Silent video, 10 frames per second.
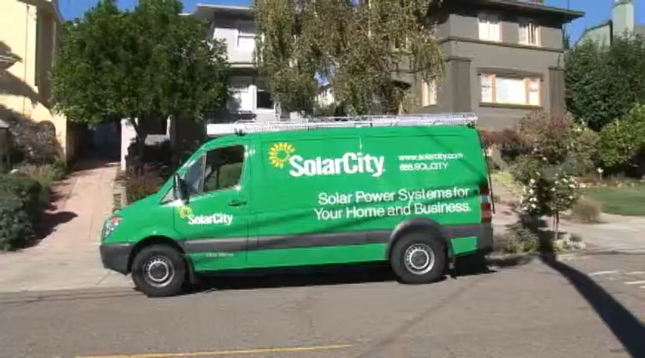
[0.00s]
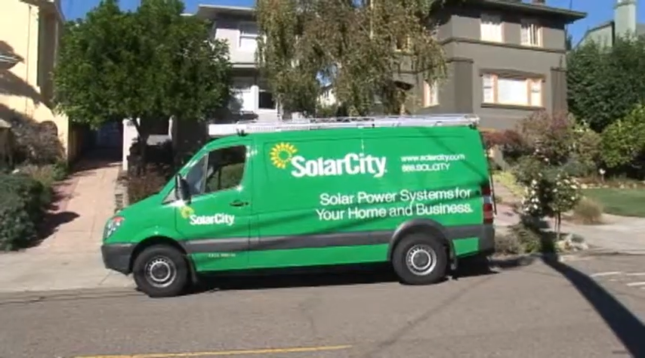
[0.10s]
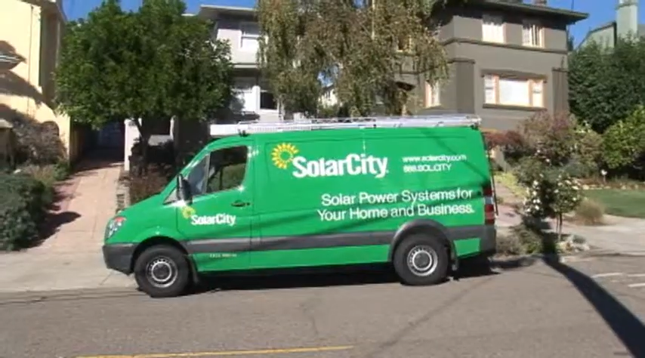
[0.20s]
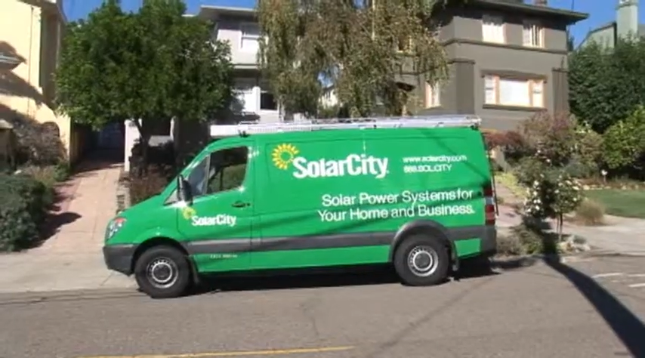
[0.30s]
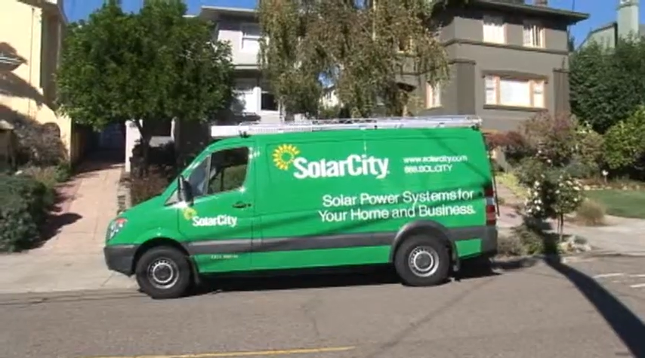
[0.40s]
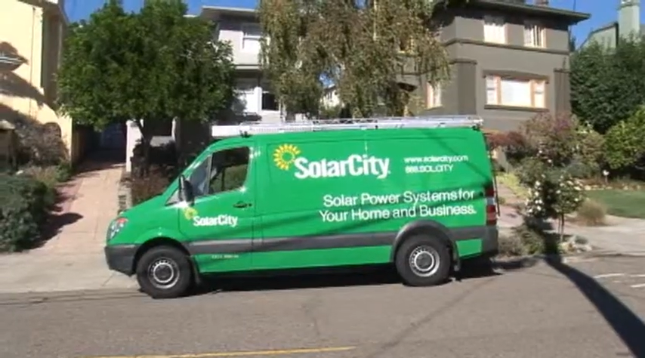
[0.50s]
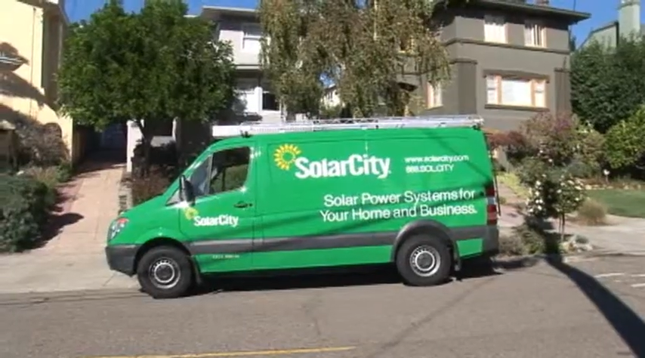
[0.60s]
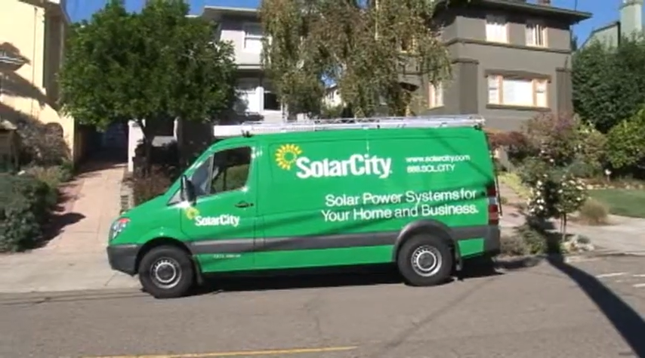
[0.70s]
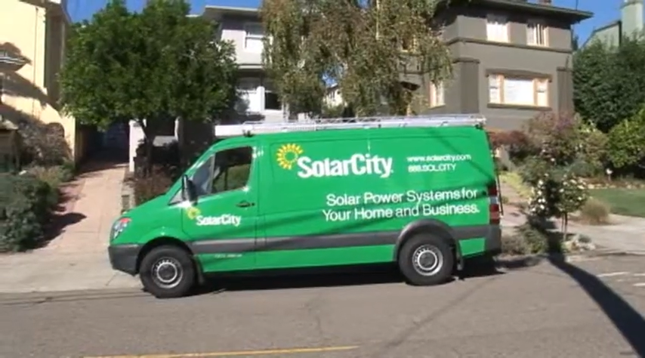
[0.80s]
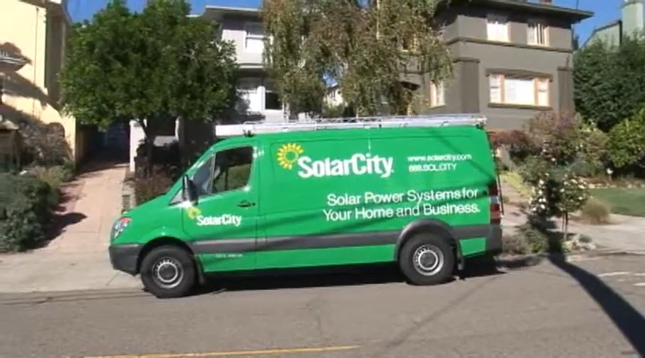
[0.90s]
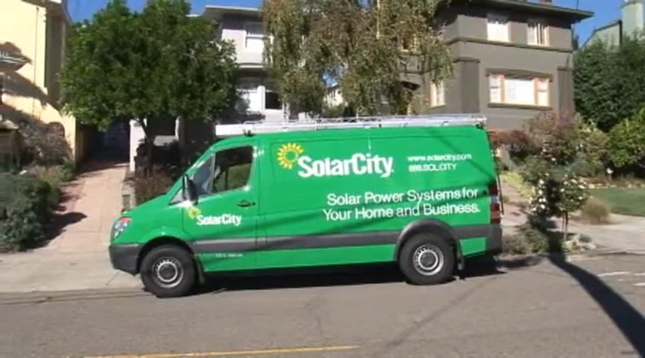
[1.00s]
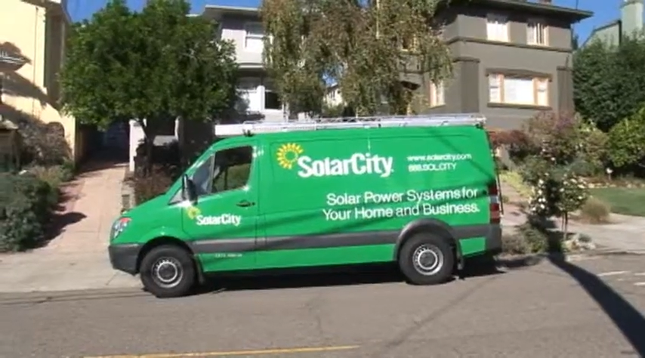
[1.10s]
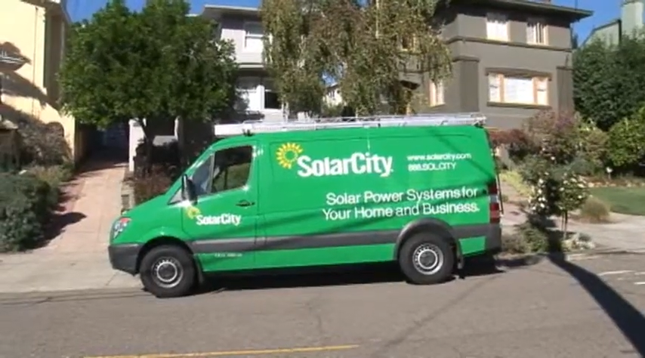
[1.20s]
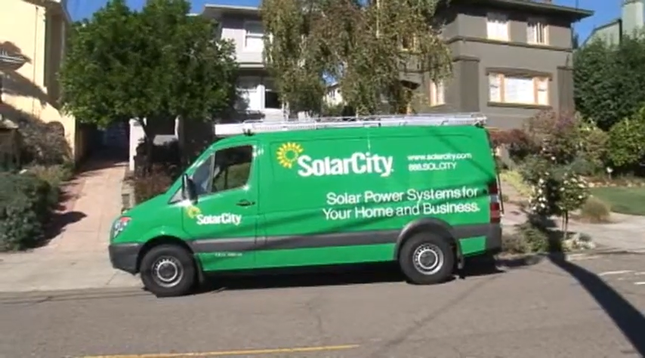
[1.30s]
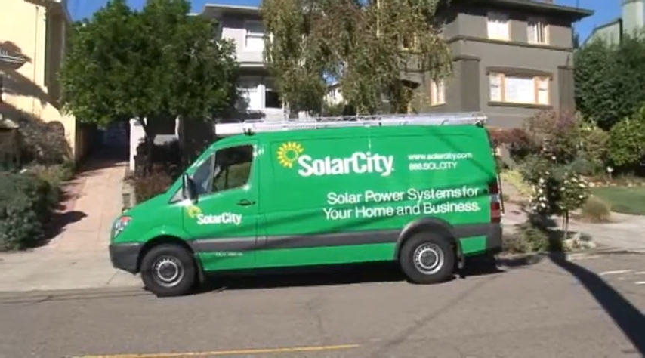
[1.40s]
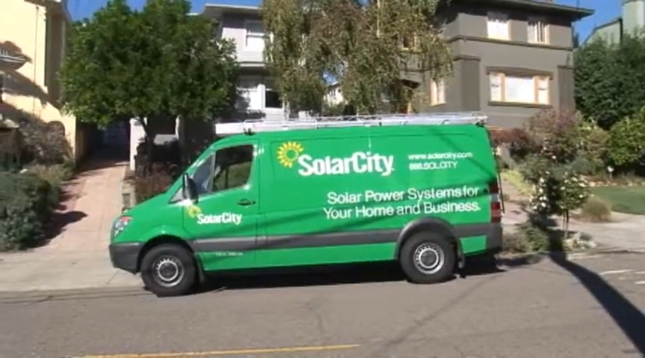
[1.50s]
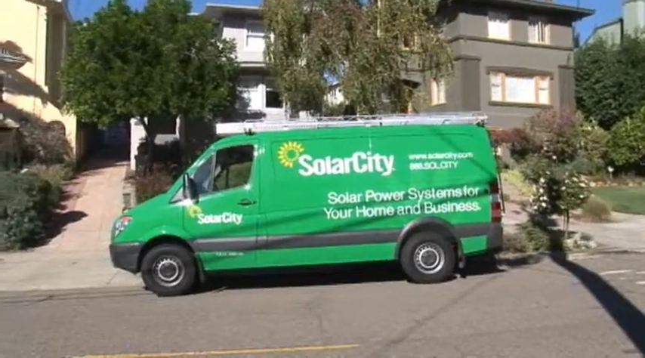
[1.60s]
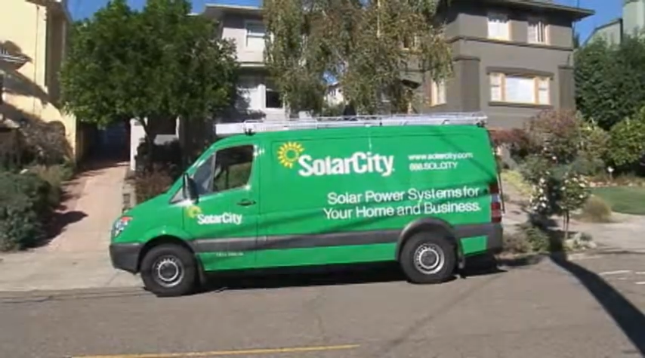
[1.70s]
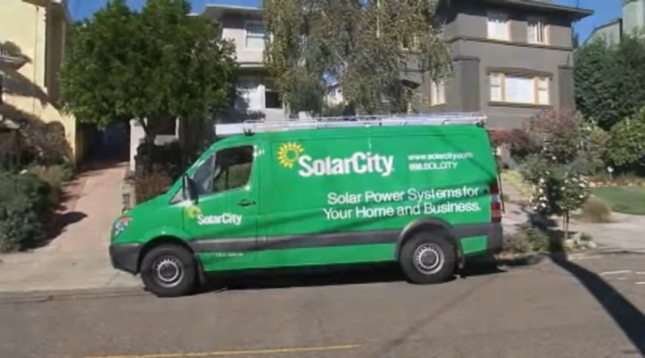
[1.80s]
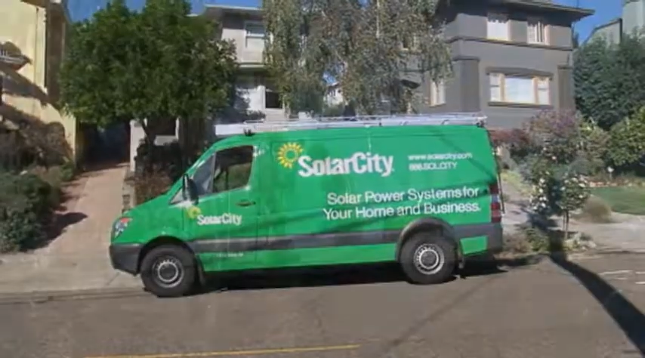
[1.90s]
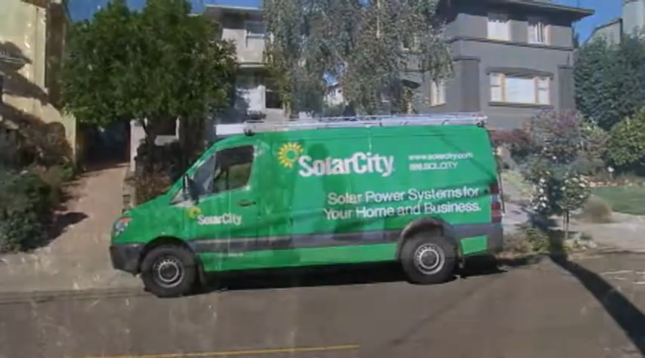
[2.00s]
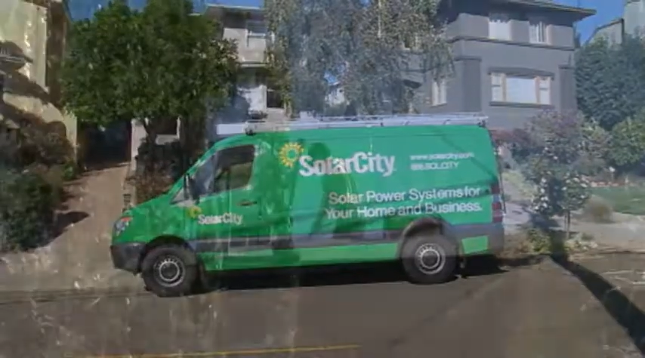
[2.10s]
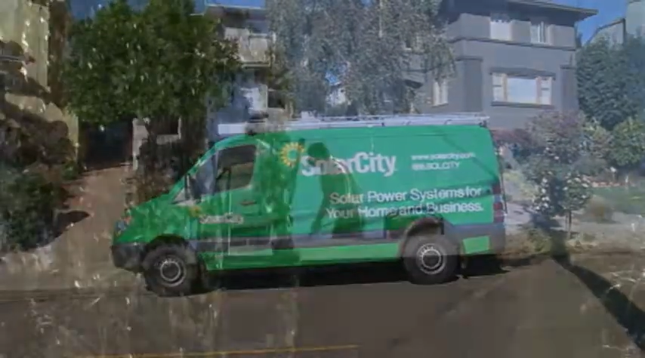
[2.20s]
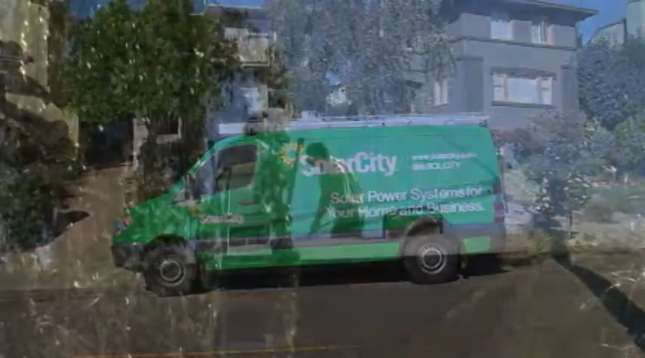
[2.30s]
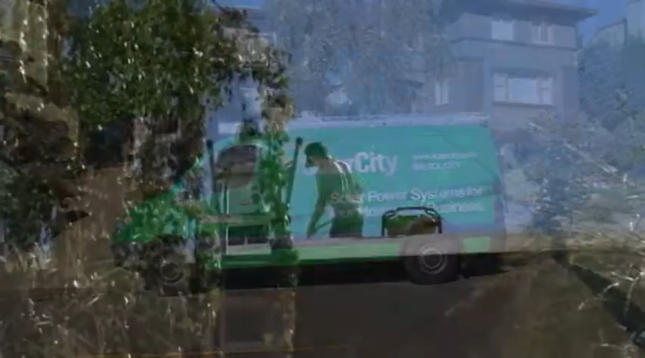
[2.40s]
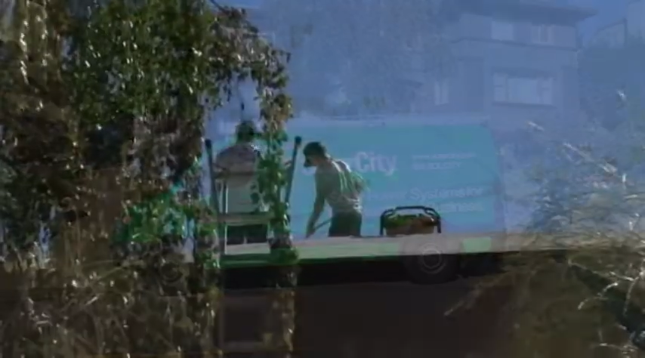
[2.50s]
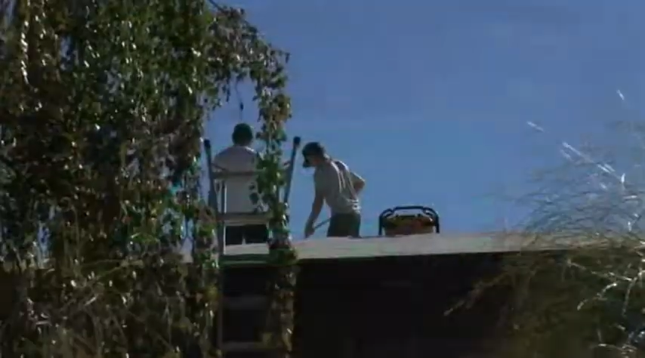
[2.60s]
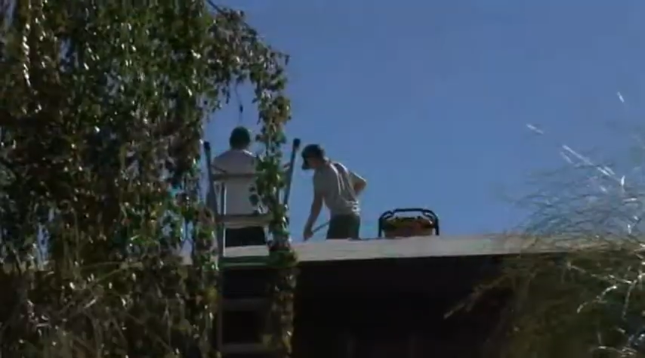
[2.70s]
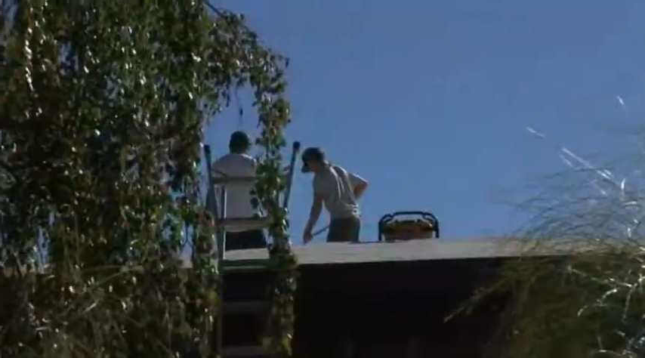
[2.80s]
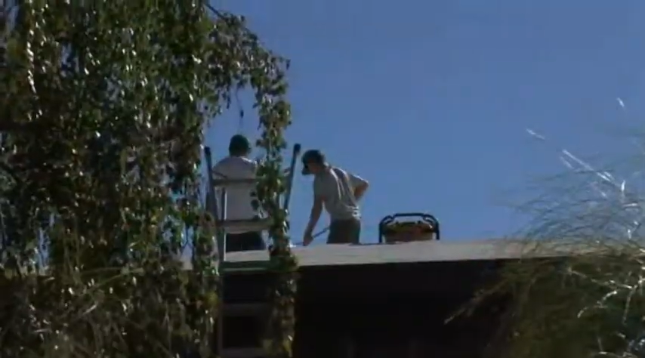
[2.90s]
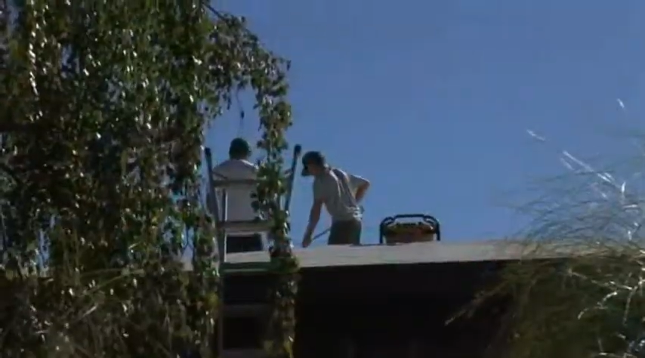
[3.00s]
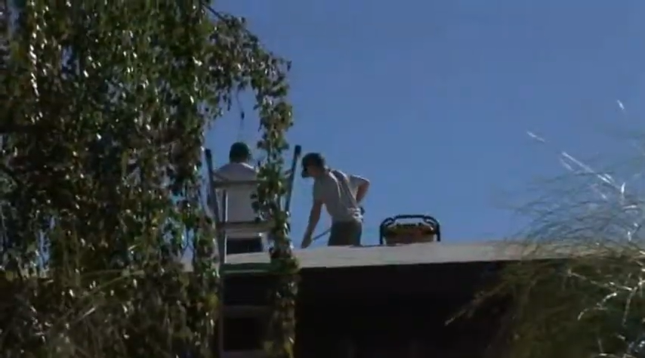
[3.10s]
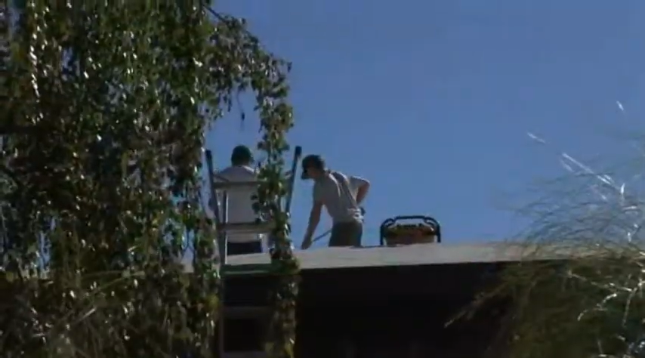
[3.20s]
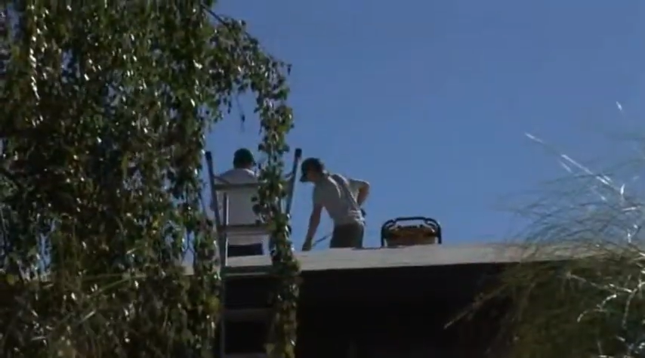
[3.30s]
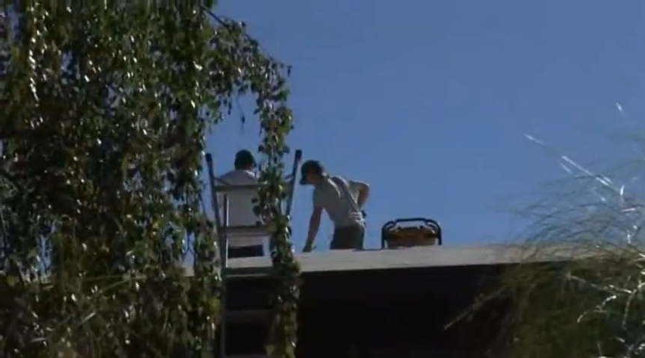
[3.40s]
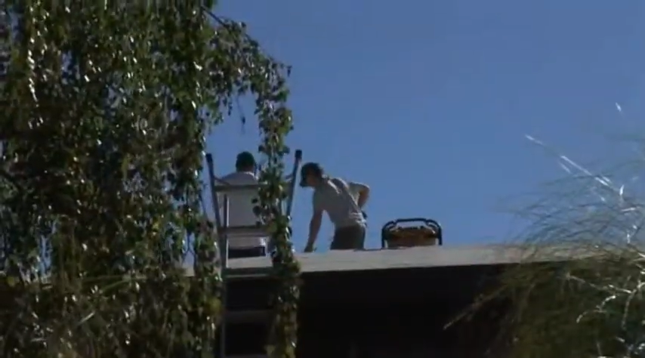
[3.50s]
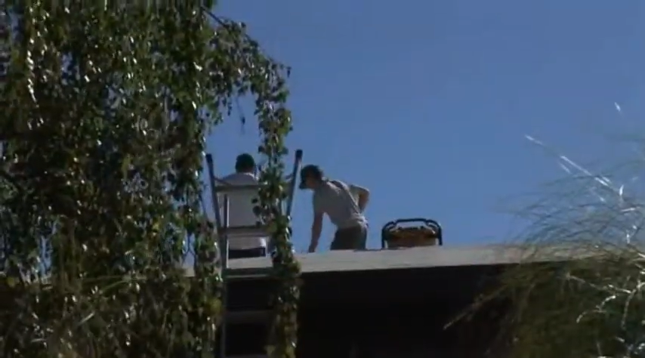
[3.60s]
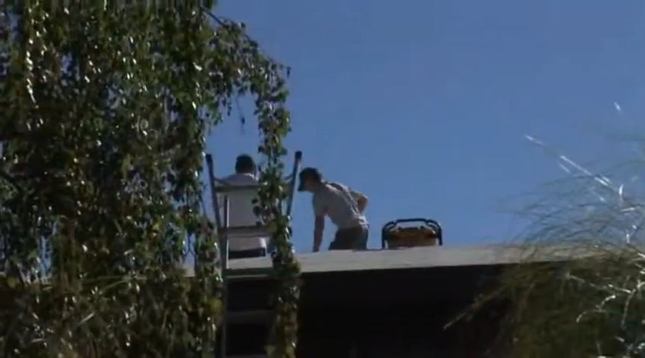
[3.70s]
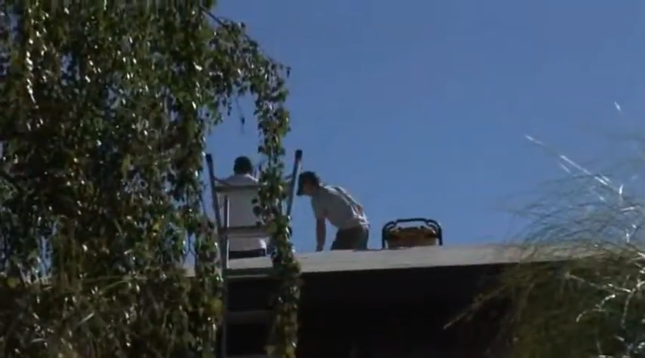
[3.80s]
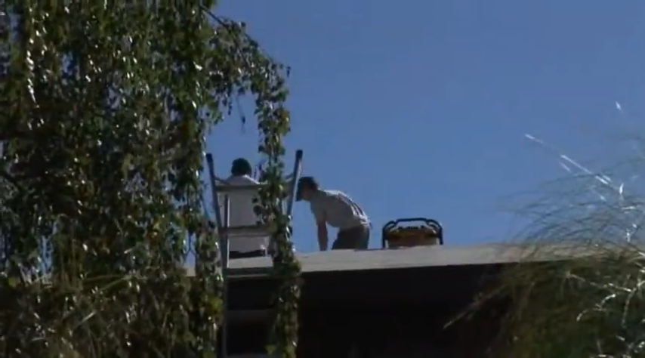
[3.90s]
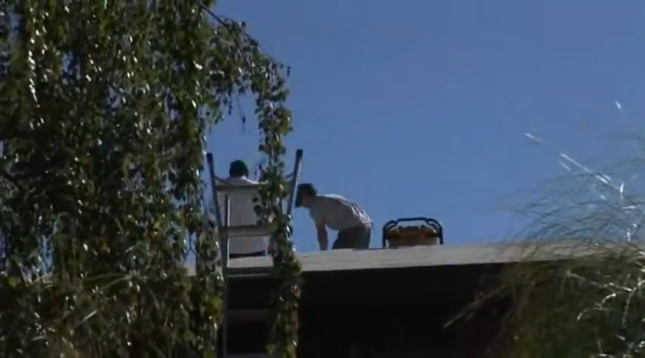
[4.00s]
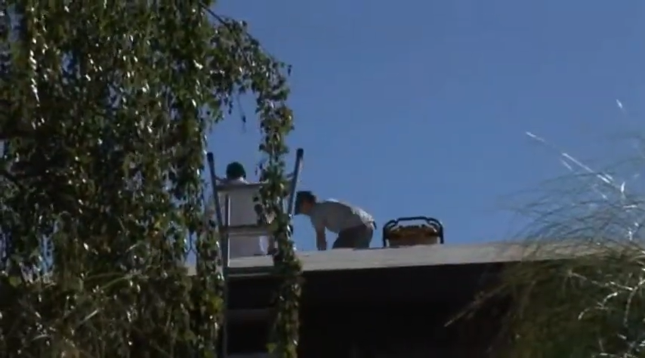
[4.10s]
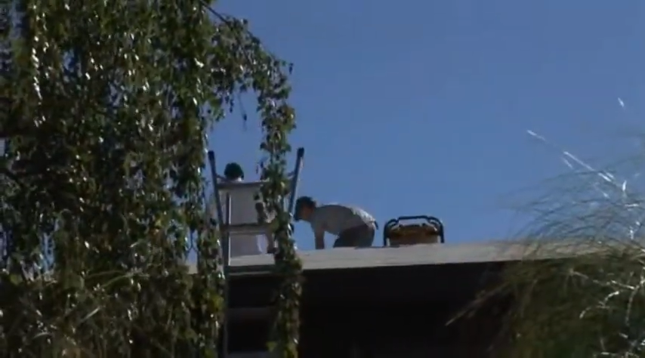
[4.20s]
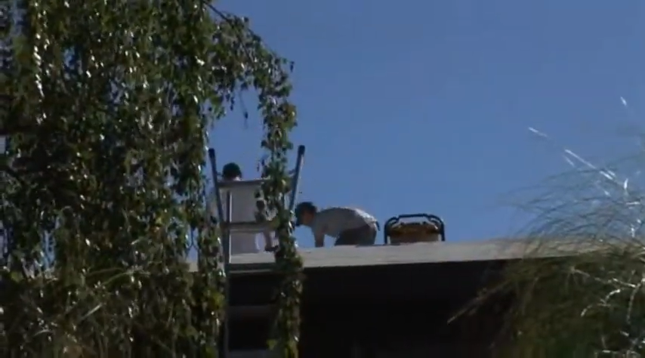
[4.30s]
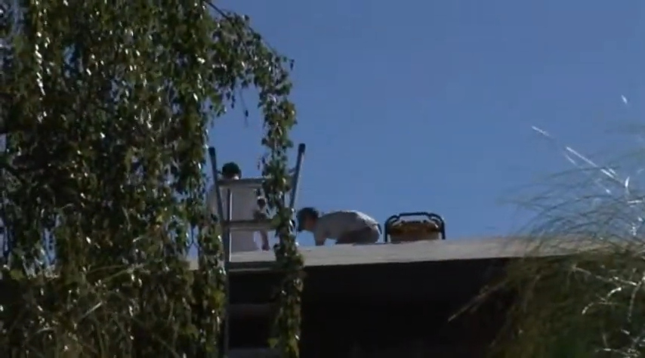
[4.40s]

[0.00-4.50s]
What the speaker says: Nobody's mouth can be seen.